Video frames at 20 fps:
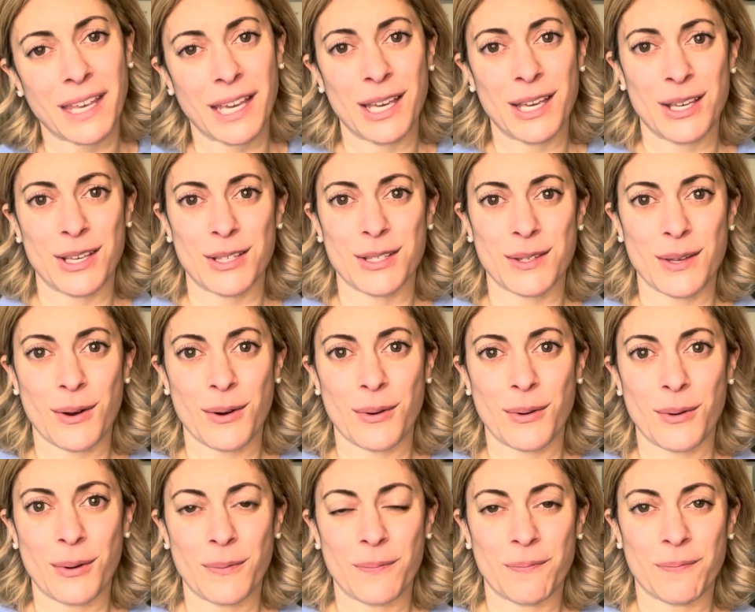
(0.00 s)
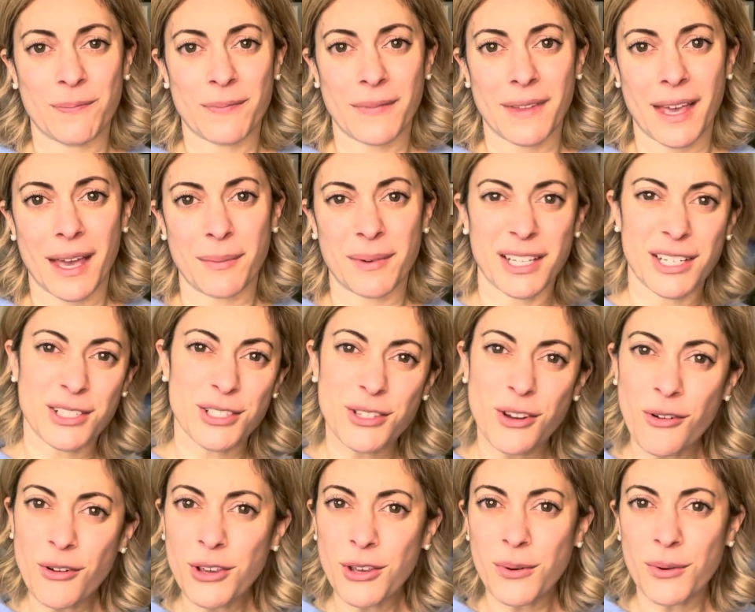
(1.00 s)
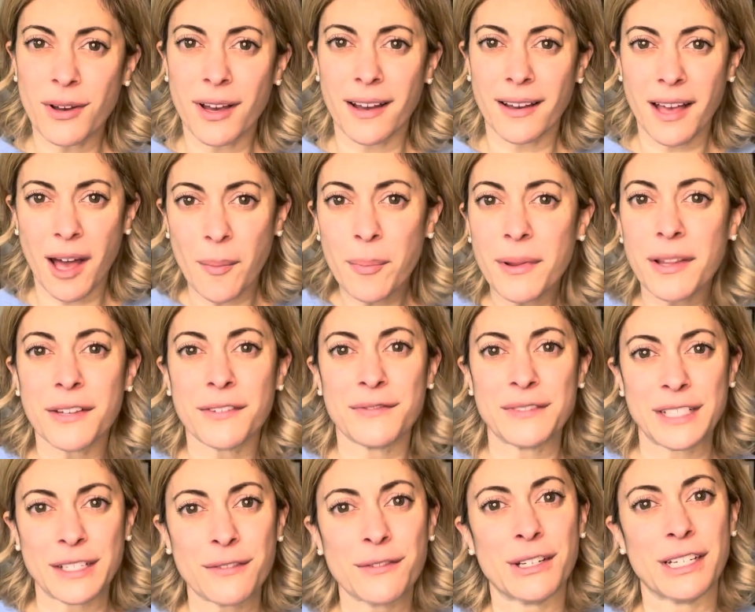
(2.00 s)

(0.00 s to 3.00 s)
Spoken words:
So I'm going to show you a couple of different